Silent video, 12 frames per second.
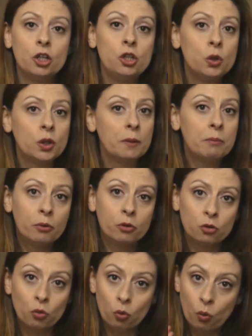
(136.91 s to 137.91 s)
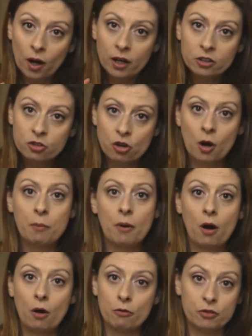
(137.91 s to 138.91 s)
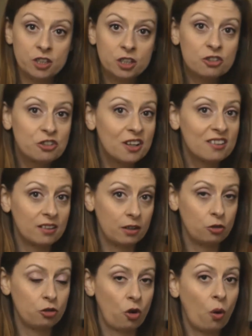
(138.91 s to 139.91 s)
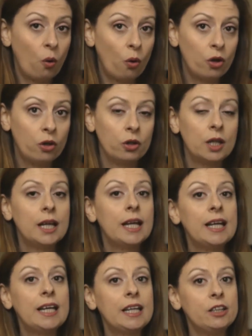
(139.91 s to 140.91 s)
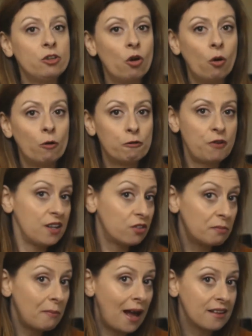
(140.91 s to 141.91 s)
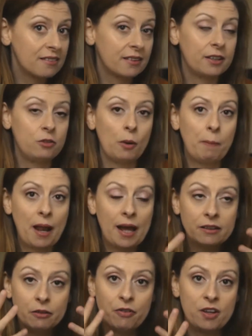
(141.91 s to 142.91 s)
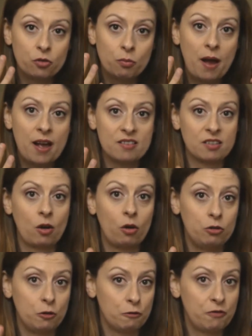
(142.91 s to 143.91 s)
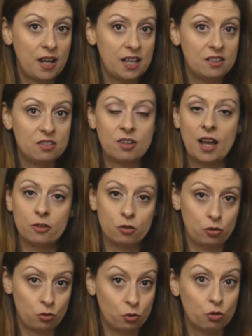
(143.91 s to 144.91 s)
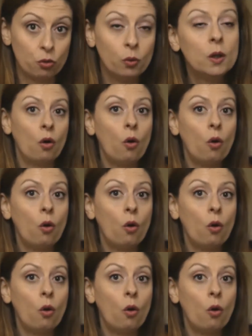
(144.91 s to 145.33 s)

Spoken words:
you can put 1 drop of tea tree essential oil in your face mask and you apply the face mask on your face as usual.